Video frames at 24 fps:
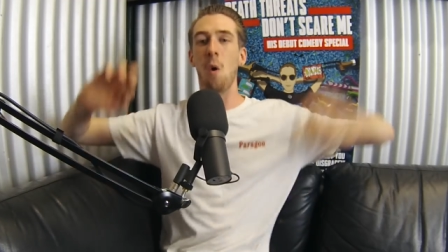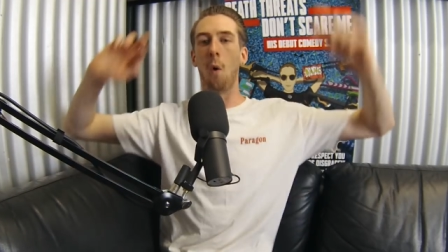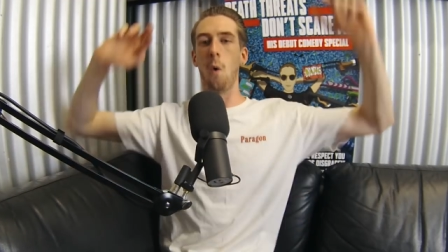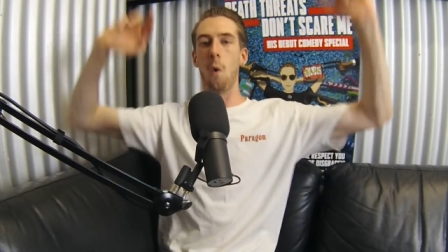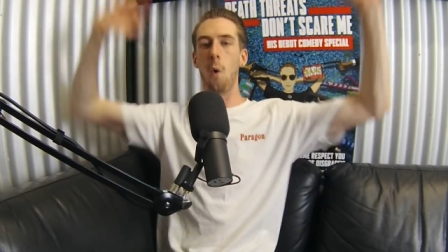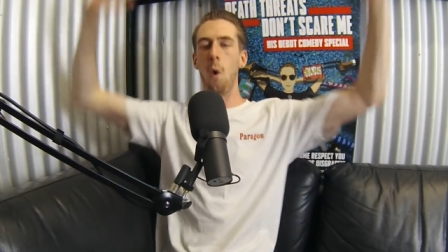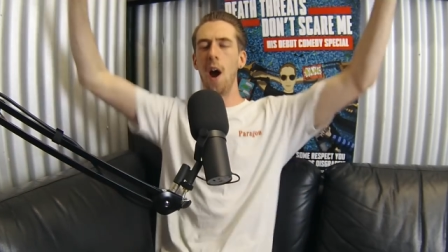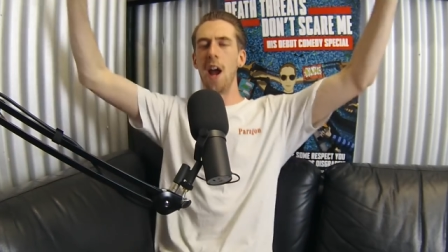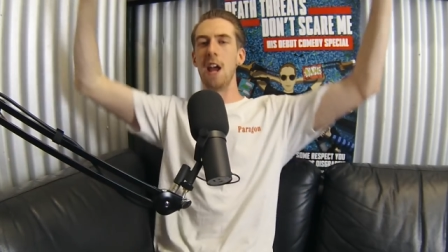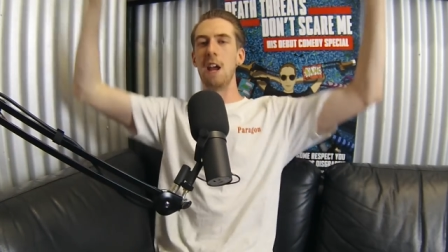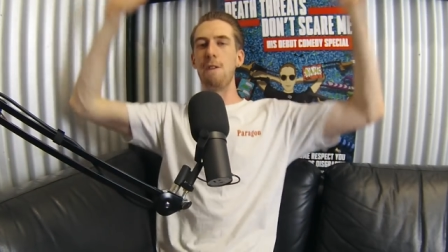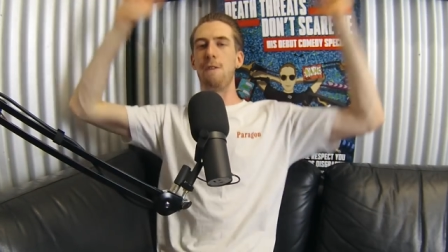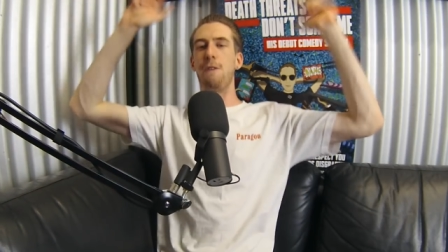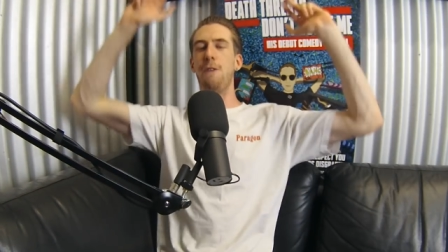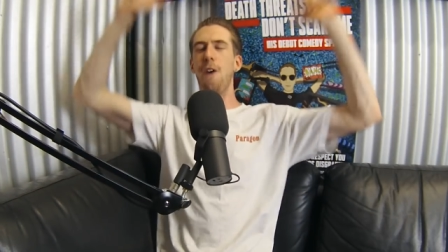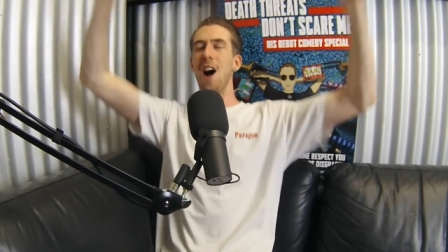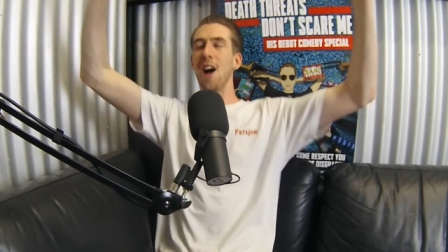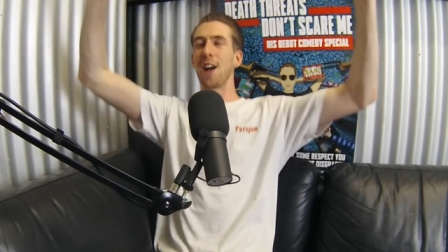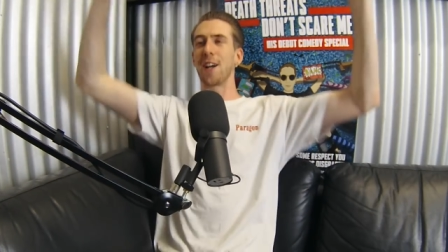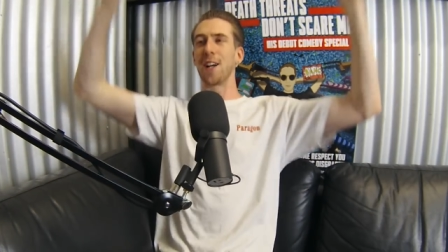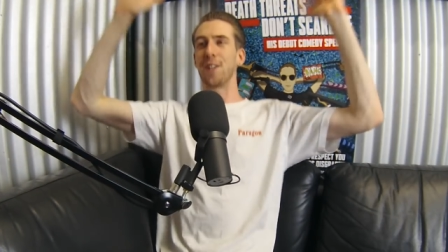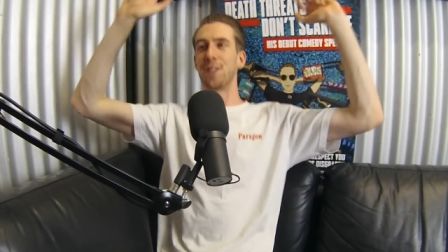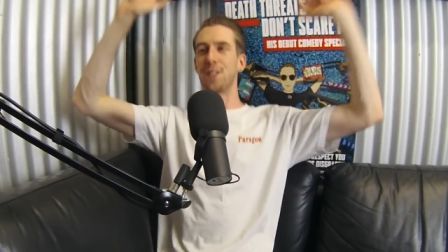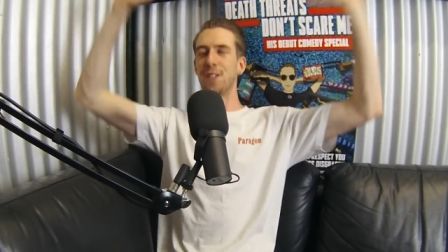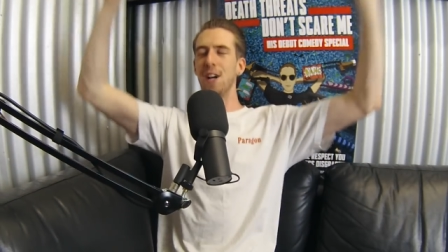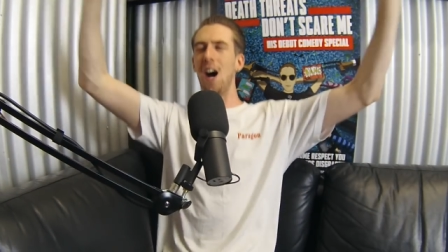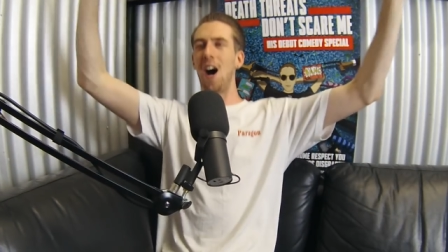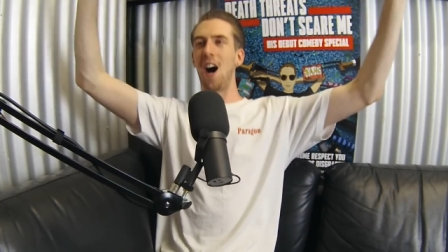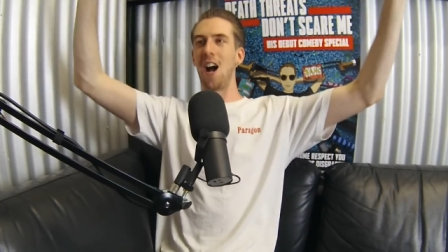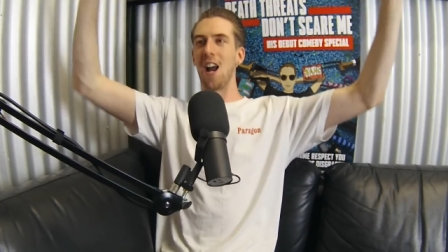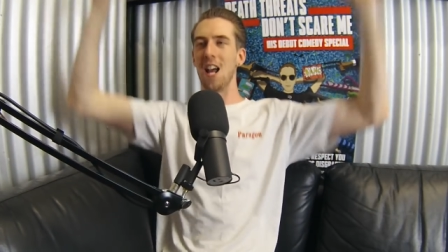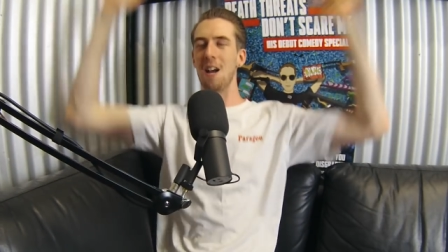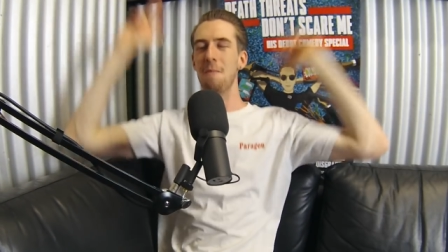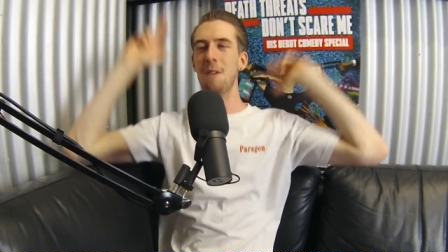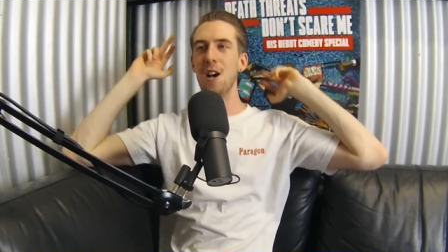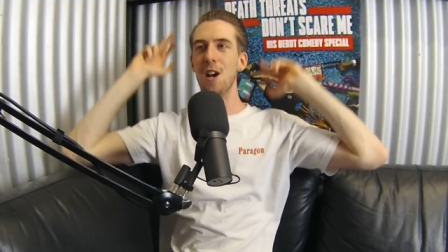We fucking
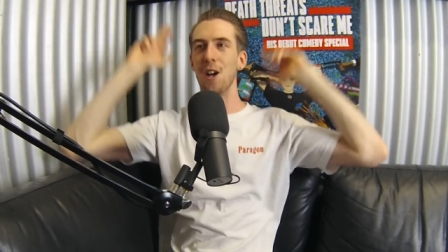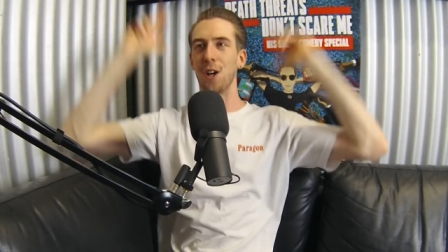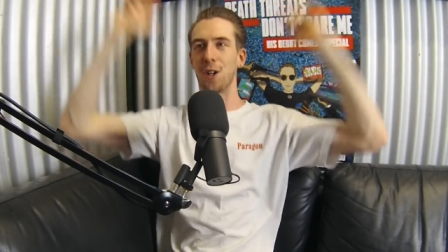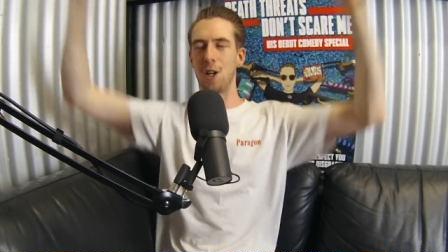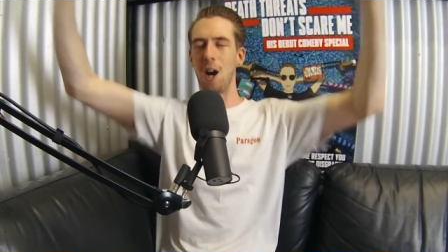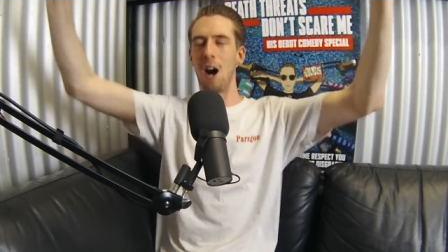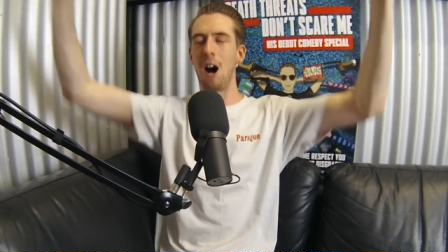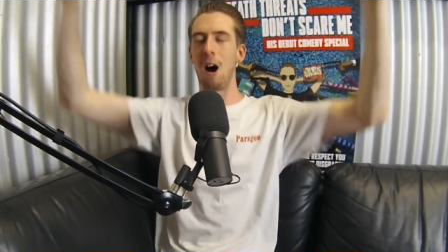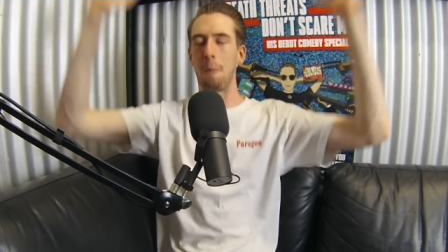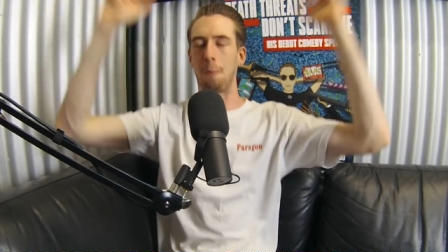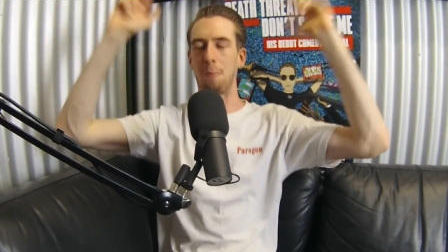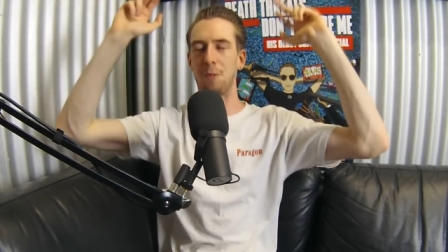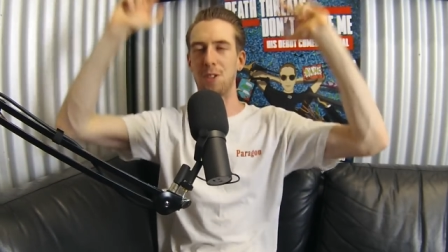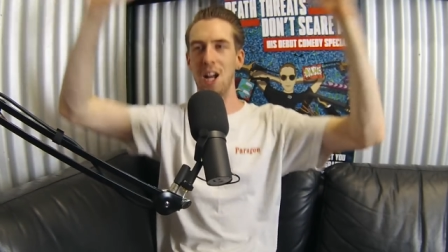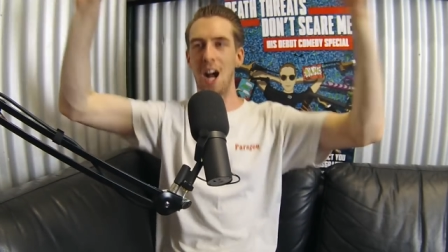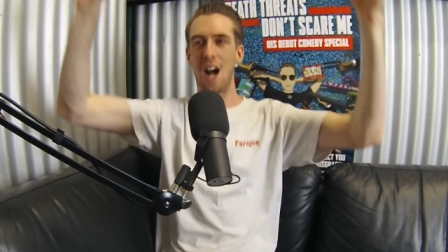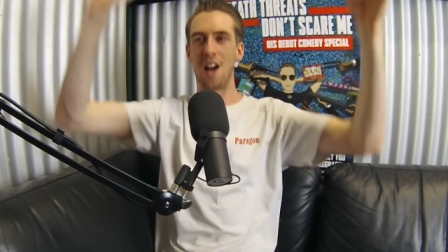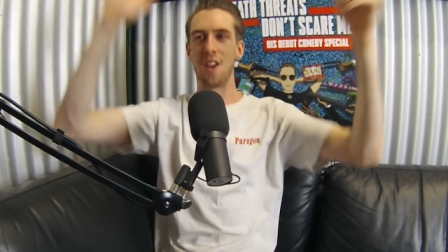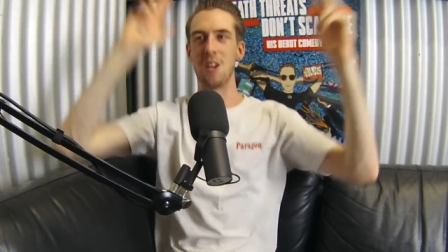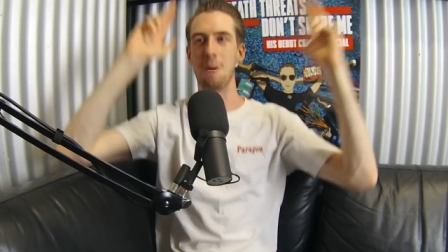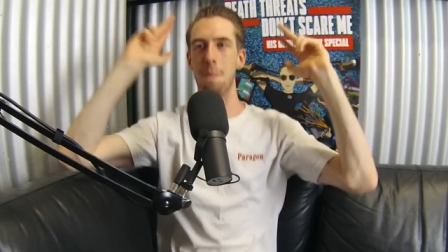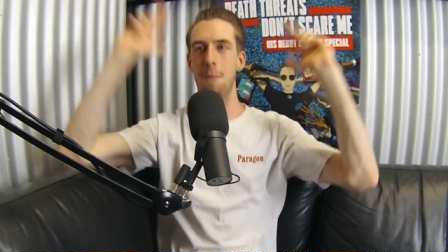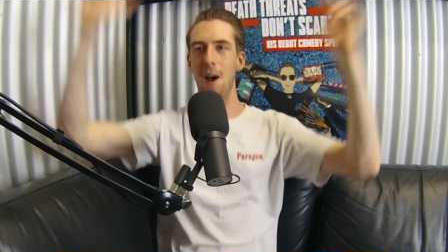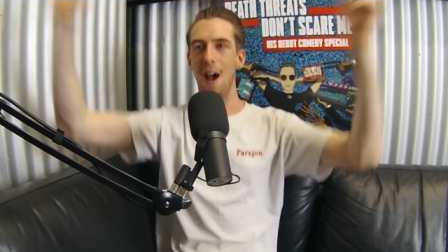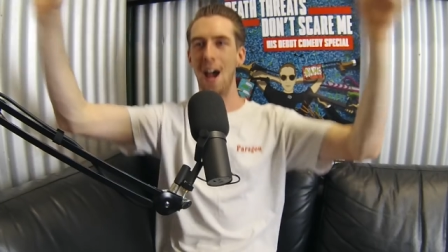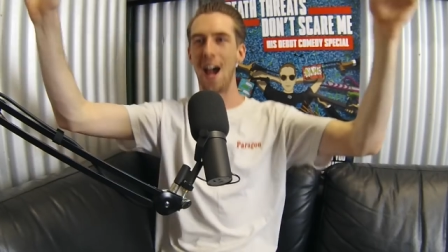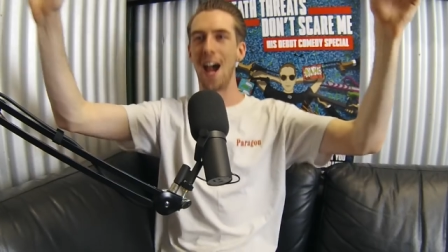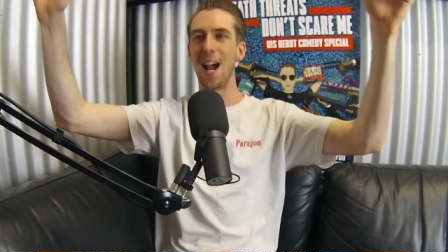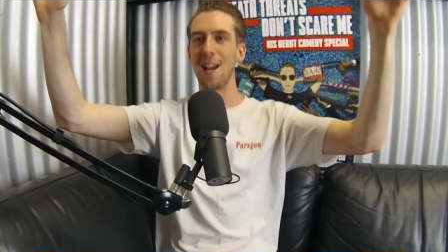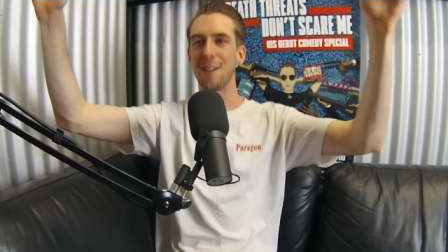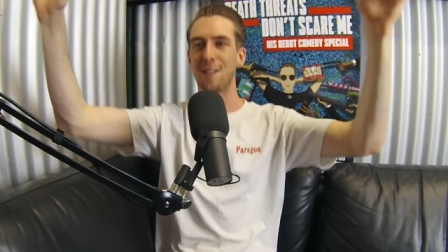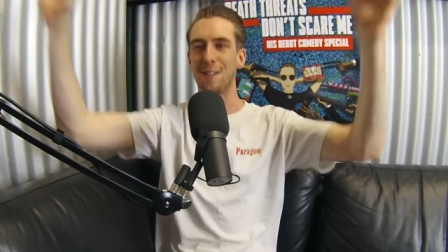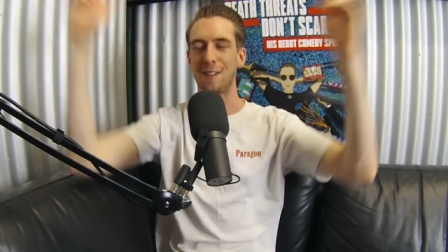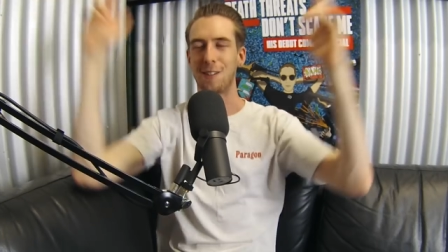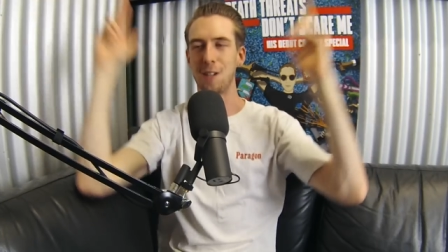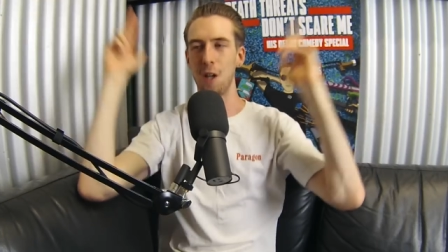got him. Cops are the
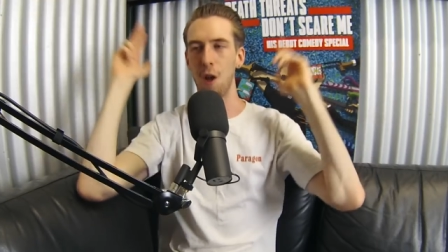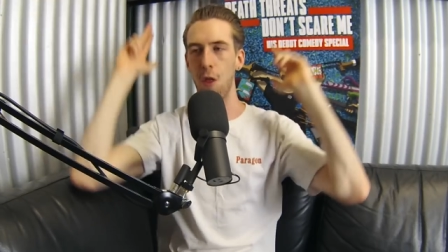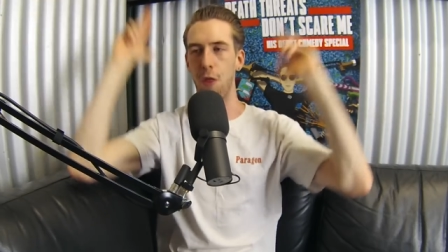best.